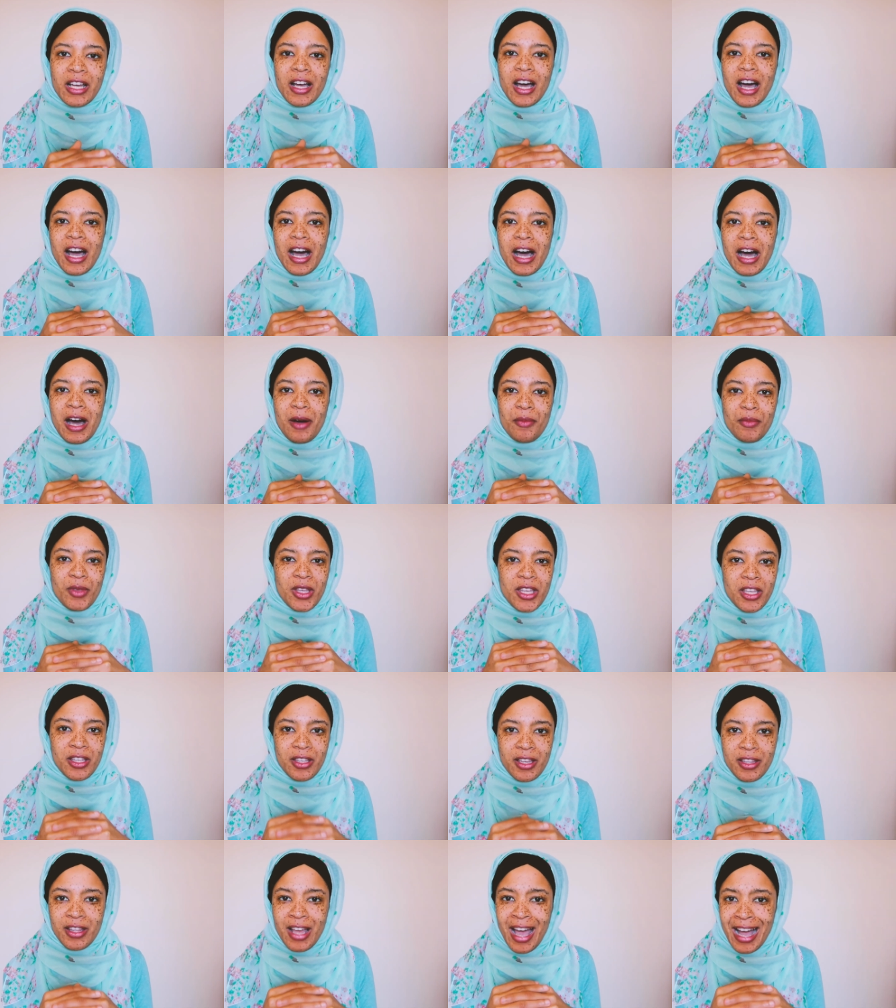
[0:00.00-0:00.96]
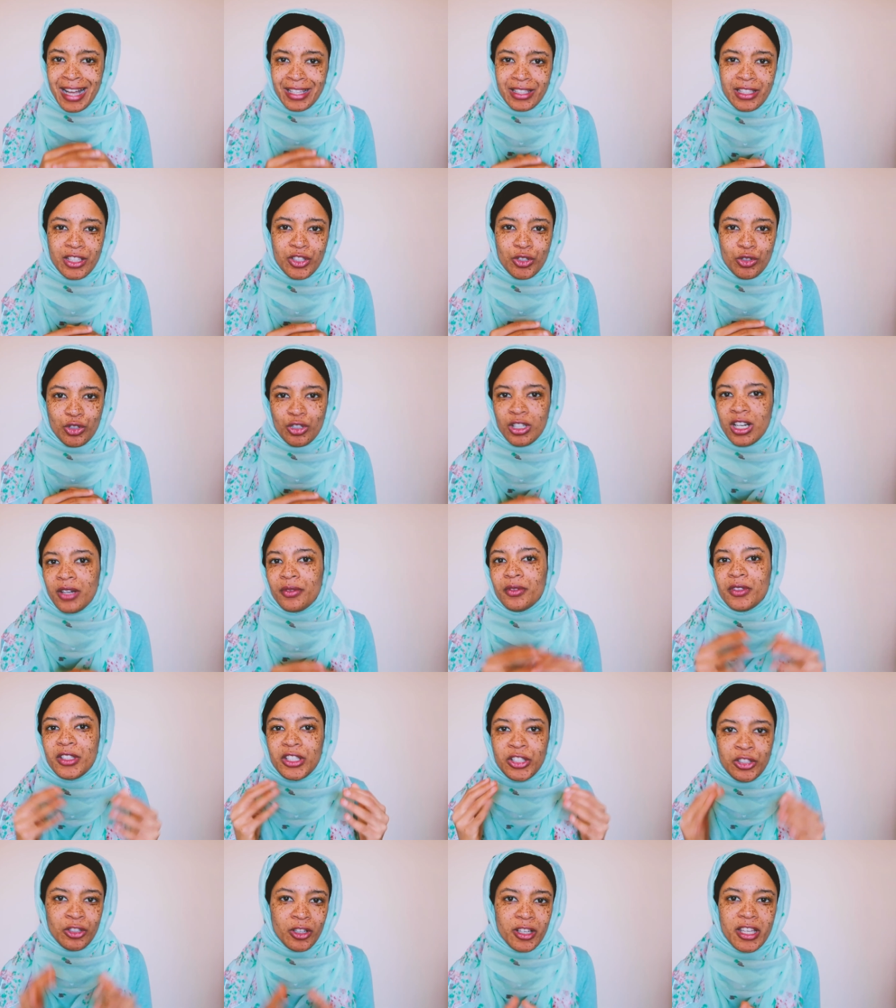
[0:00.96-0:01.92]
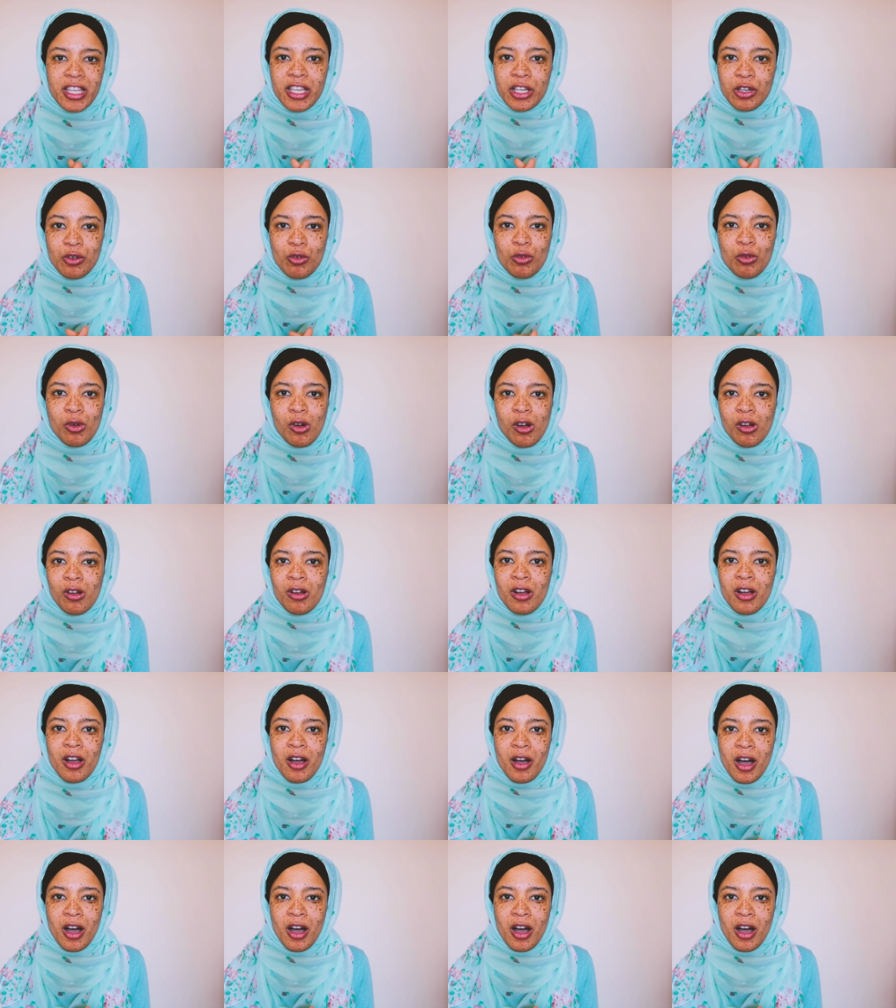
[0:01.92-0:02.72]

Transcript: Access to travel is not equal.